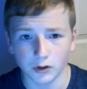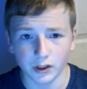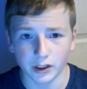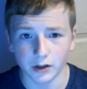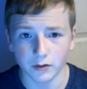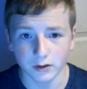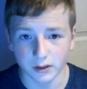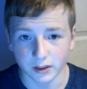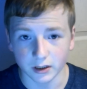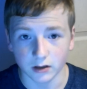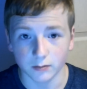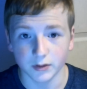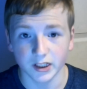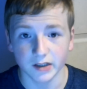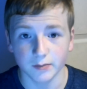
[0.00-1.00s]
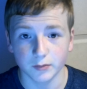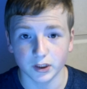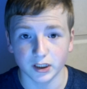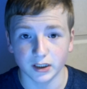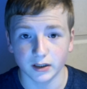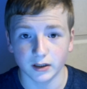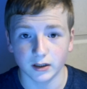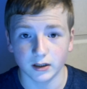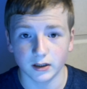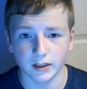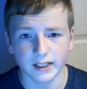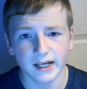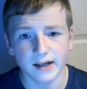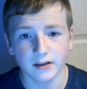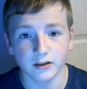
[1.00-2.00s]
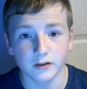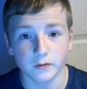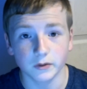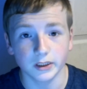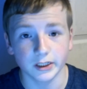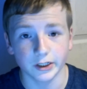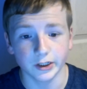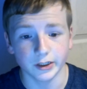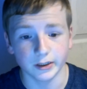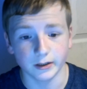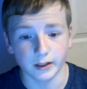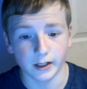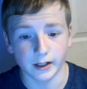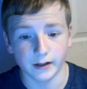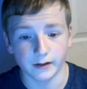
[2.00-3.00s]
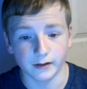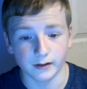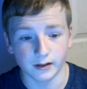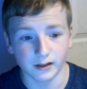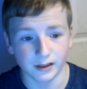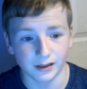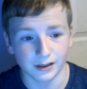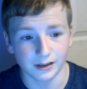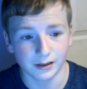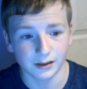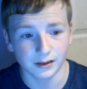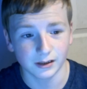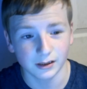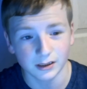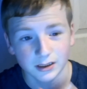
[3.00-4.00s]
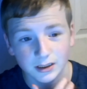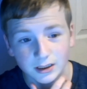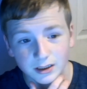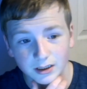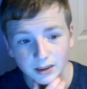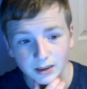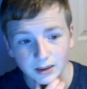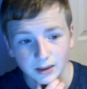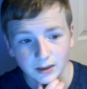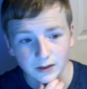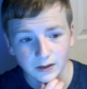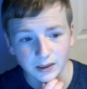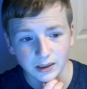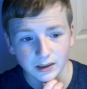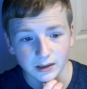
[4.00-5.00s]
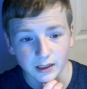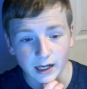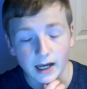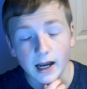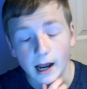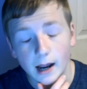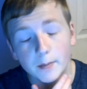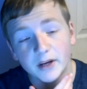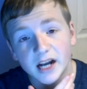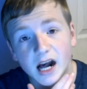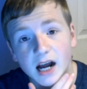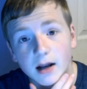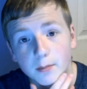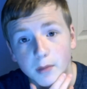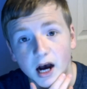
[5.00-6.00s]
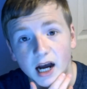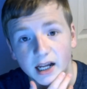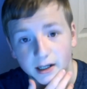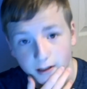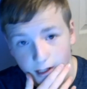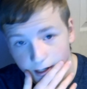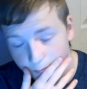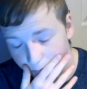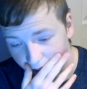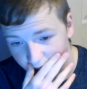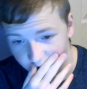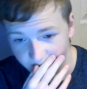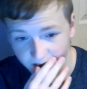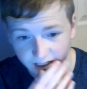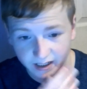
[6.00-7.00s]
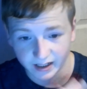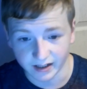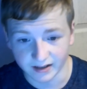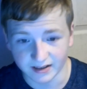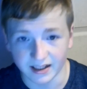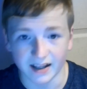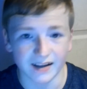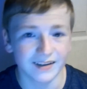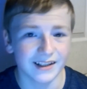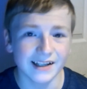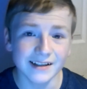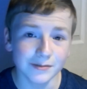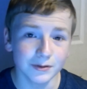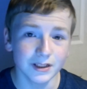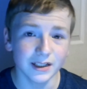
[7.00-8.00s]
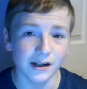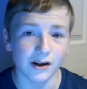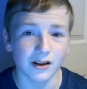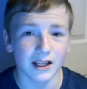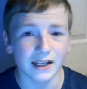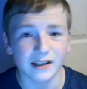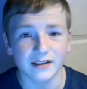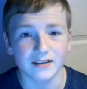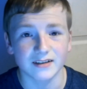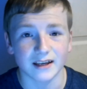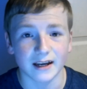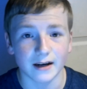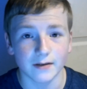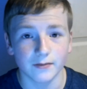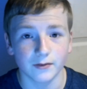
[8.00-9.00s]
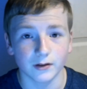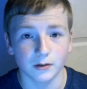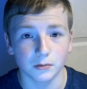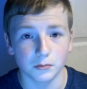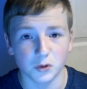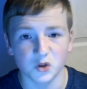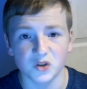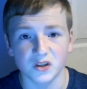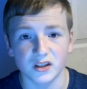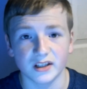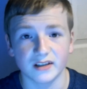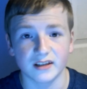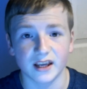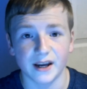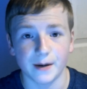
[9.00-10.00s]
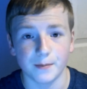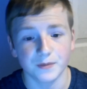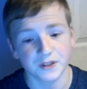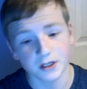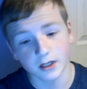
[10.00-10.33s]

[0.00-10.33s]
know what the term is, but yeah, it looks really good, and oh, I mean, I'd buy it, I guess, and that's really all I can say for most of these games.